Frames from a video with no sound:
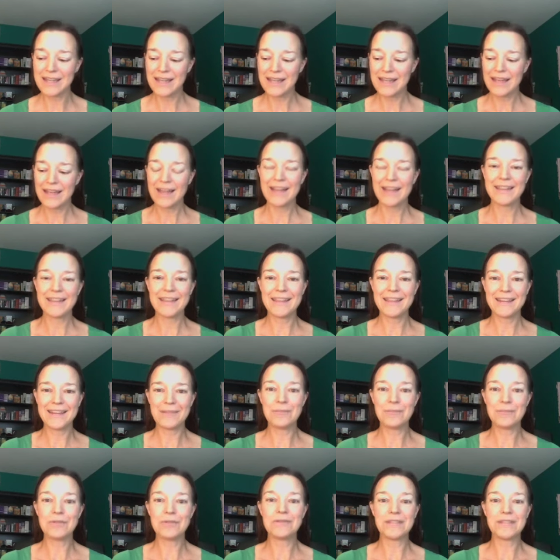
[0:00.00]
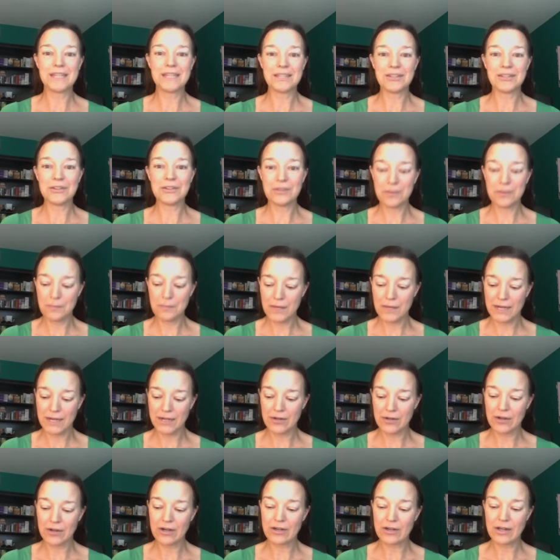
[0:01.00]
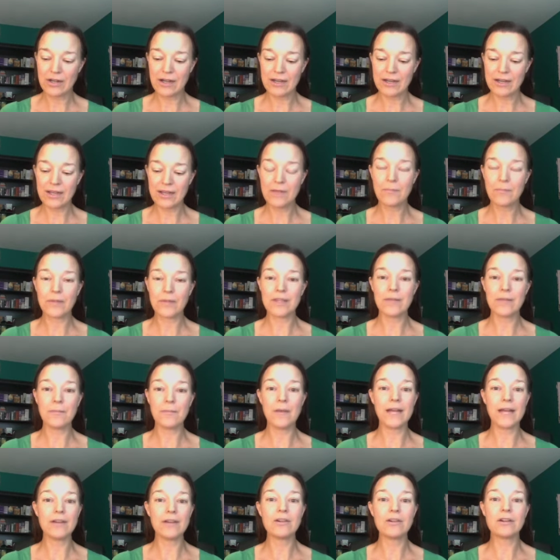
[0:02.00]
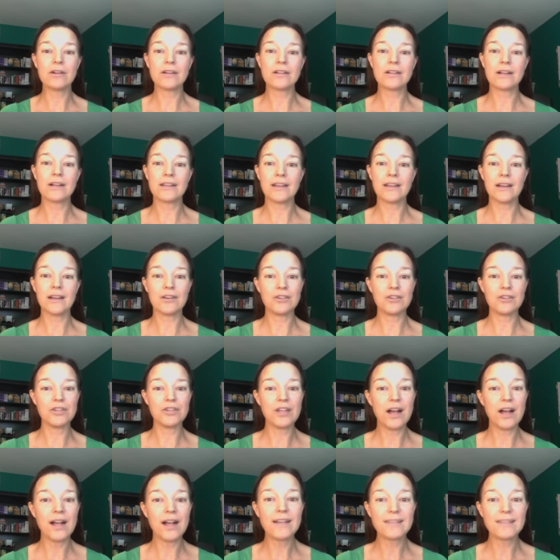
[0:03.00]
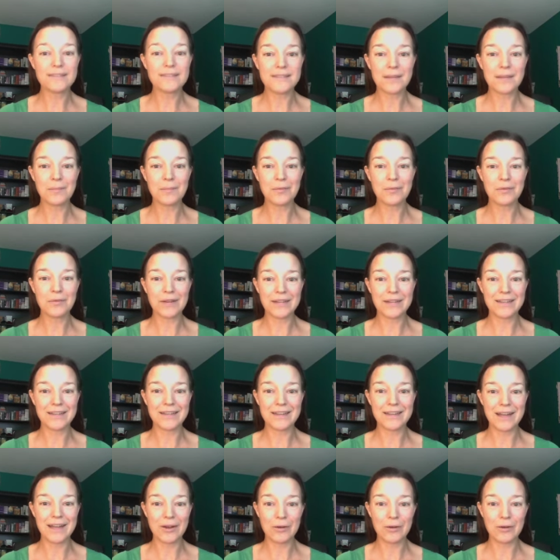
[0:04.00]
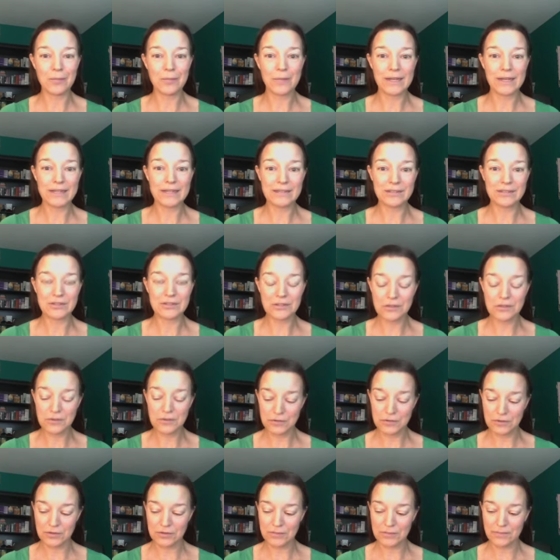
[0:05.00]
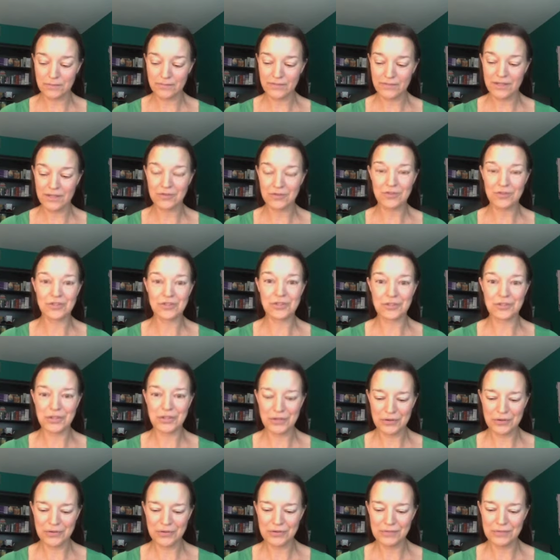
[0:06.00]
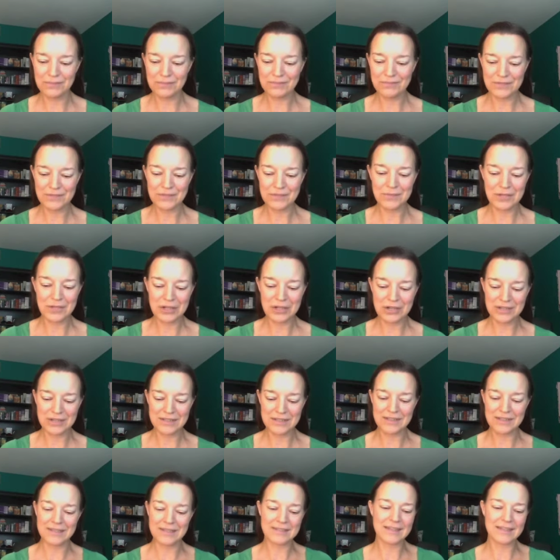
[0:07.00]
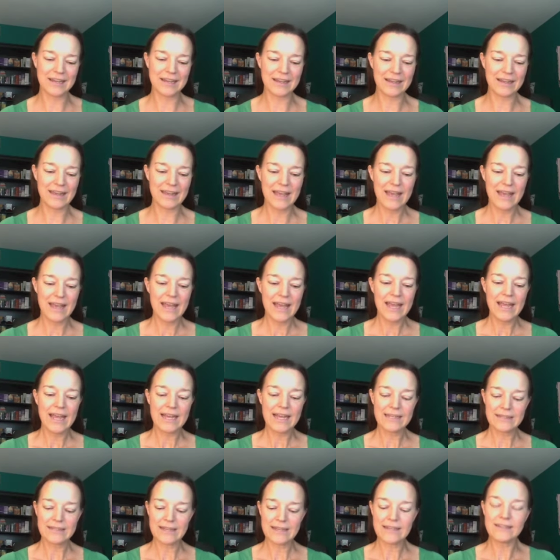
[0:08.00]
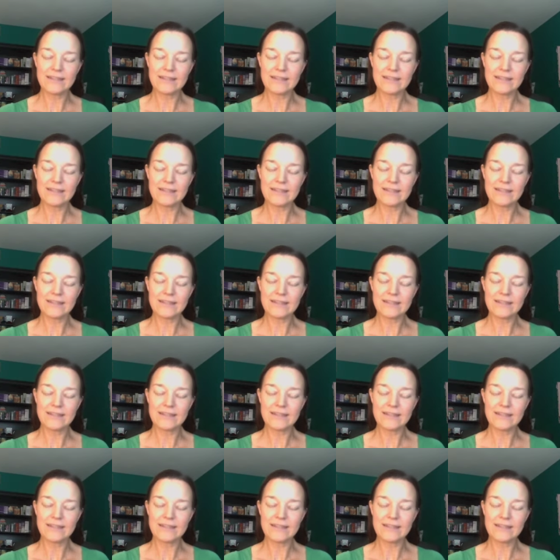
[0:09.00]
and then it moves into the minor arcana. But the minor arcana are not separated out by suit, and I'll show you some of the cards in a sec. It does